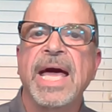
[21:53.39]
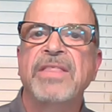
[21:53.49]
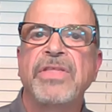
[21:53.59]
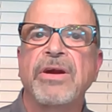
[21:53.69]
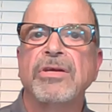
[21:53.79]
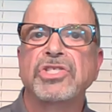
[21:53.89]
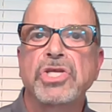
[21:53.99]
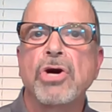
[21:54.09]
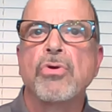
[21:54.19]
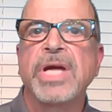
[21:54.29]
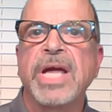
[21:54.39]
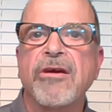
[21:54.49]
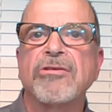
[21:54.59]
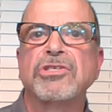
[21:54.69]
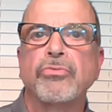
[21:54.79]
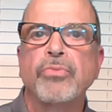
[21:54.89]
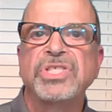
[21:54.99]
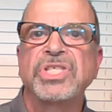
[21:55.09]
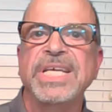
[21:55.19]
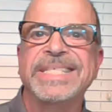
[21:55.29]
and there is no
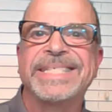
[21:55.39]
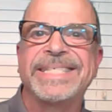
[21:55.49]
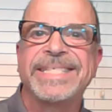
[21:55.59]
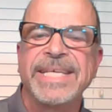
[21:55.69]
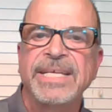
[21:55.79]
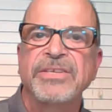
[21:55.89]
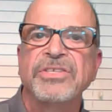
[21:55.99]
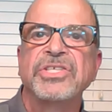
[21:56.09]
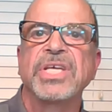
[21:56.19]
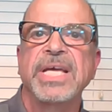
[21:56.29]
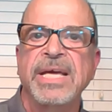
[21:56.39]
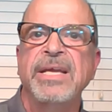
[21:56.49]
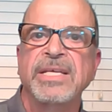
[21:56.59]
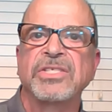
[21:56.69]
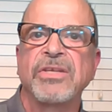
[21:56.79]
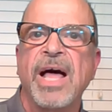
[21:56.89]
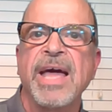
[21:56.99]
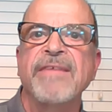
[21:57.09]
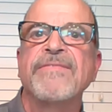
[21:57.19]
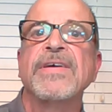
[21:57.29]
characteristic sins in his
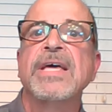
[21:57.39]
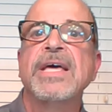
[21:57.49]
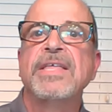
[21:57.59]
life